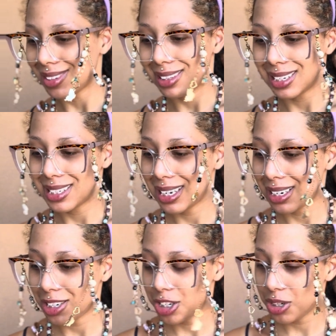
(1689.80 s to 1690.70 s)
Let's get
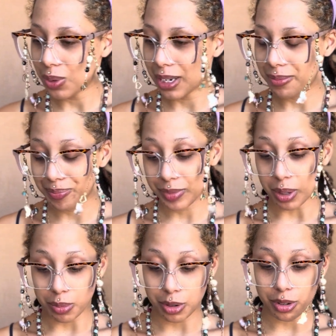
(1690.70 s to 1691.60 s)
into it.
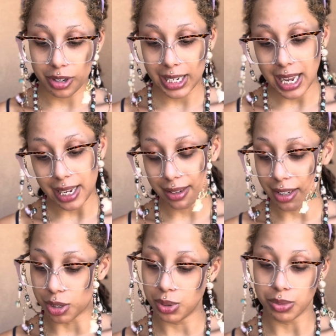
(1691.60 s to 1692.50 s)
Number 38,
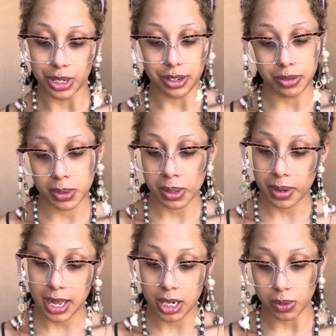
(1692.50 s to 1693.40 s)
because we read from the
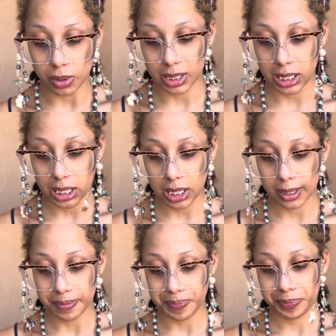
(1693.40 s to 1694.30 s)
manual in here.
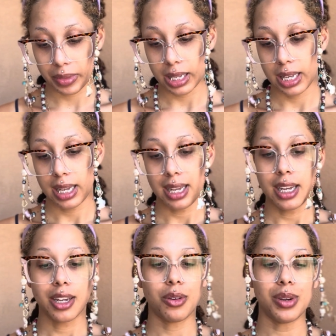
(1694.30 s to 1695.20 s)

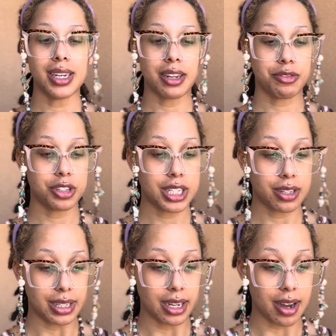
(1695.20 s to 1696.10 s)
Queen
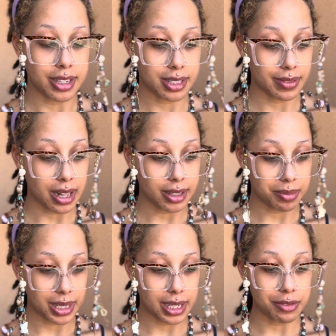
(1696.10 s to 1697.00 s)
Nefertiri, goddess of
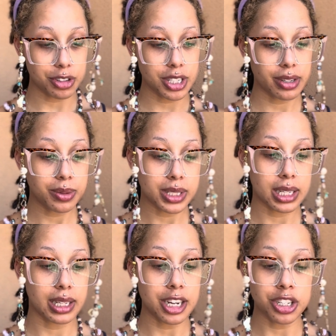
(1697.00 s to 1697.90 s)
alchemy. Nefertiri was a
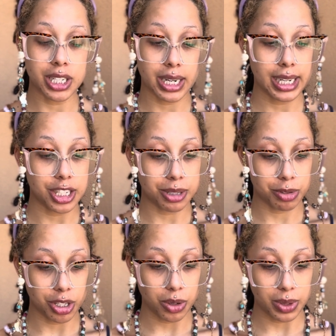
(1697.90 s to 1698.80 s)
legendary
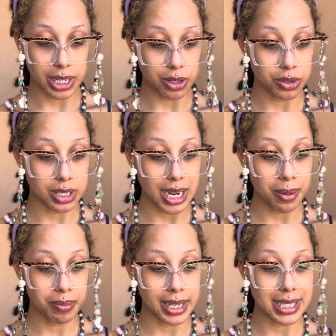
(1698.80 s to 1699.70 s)
Egyptian queen whose
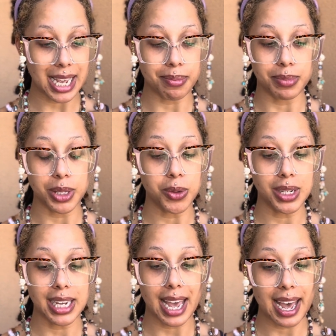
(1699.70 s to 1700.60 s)
name means a
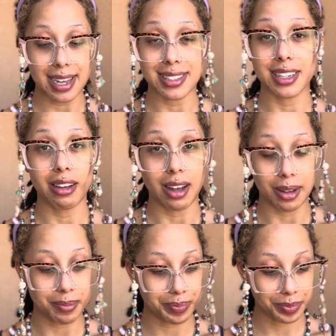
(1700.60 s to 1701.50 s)
beauty has come.